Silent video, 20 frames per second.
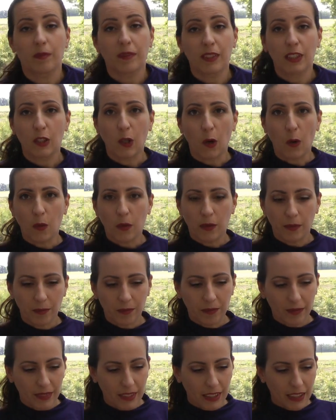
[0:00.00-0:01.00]
so
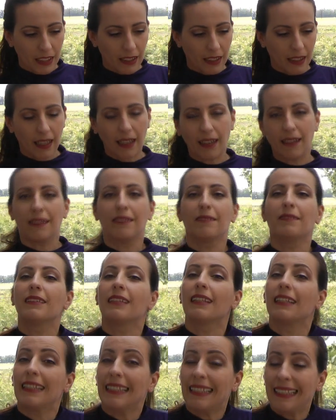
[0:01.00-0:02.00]

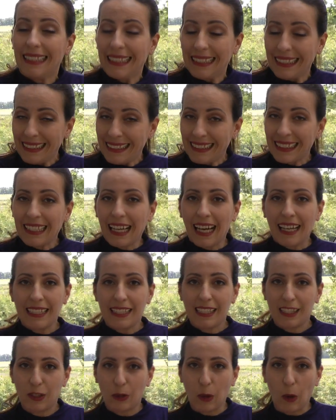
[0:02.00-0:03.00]
it's a
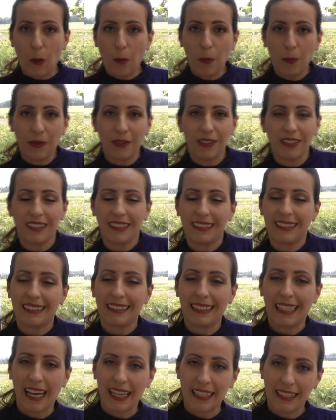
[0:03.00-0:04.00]
nice top. It's
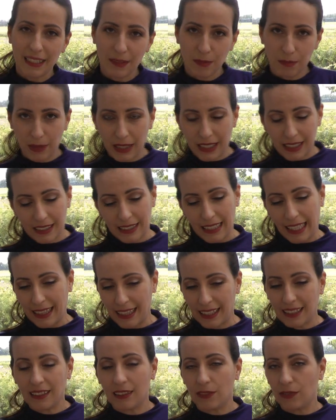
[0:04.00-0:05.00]
nice because I
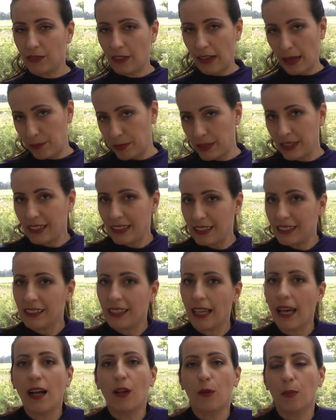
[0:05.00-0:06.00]
think the fabric
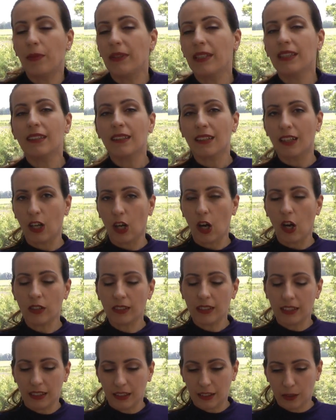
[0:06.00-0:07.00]
is helping a
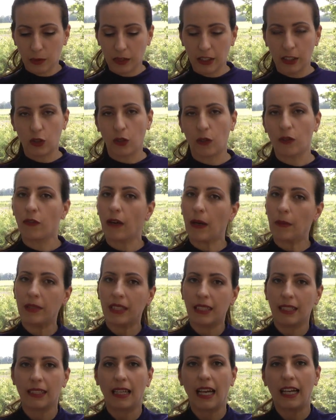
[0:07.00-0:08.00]
lot. It's a really soft
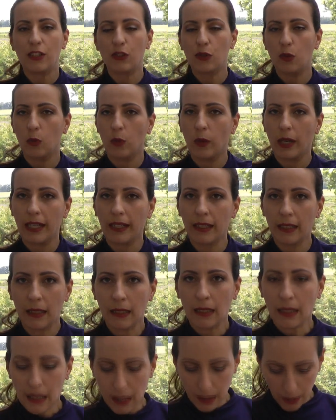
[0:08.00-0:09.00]
fabric and nice to wear,
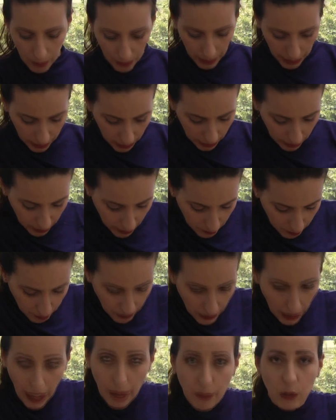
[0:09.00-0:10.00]
but
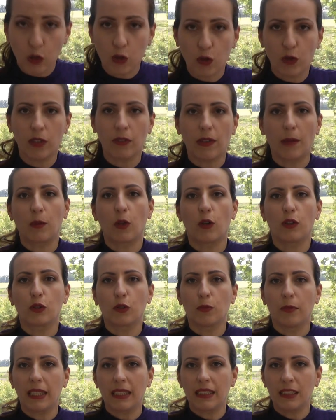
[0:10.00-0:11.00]
I'm not sure if I'm going
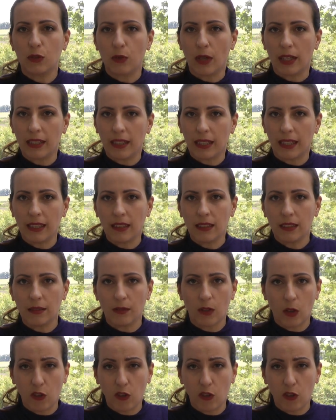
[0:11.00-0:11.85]
to make this one again,